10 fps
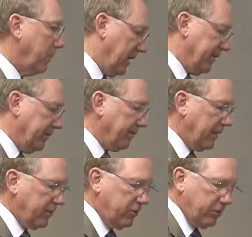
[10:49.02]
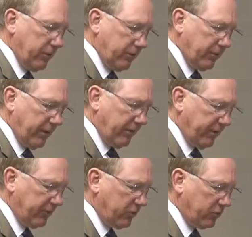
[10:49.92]
but that's neither here nor there.
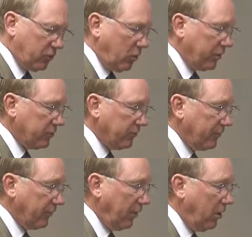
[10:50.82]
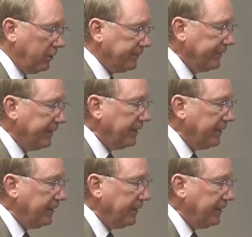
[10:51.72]
That's just a question for Paul.